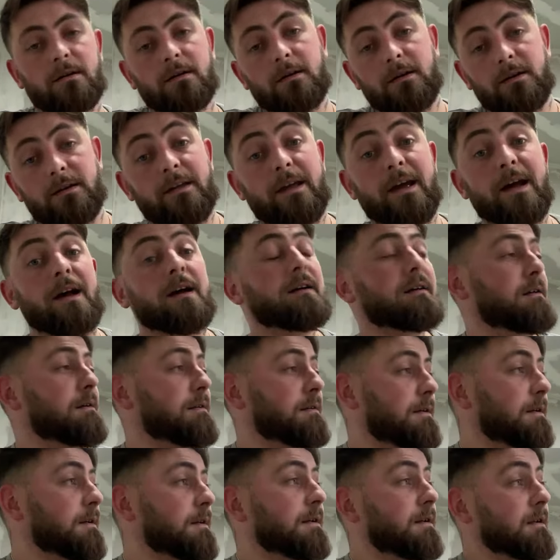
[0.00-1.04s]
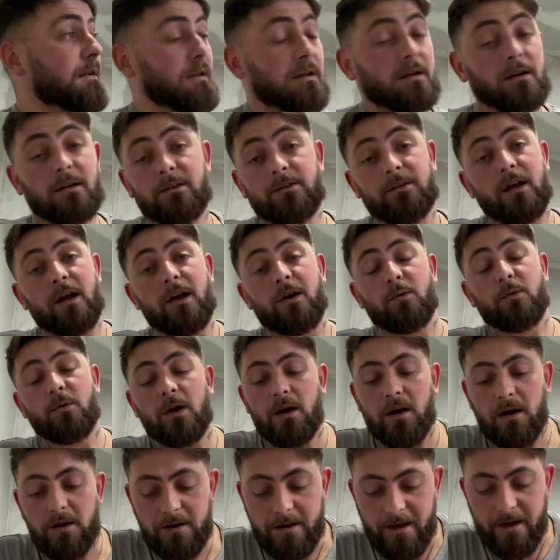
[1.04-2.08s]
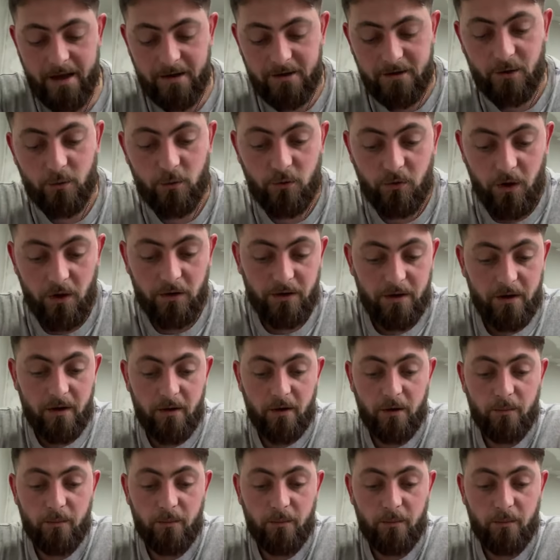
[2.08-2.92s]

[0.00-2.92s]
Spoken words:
yeah, so we're on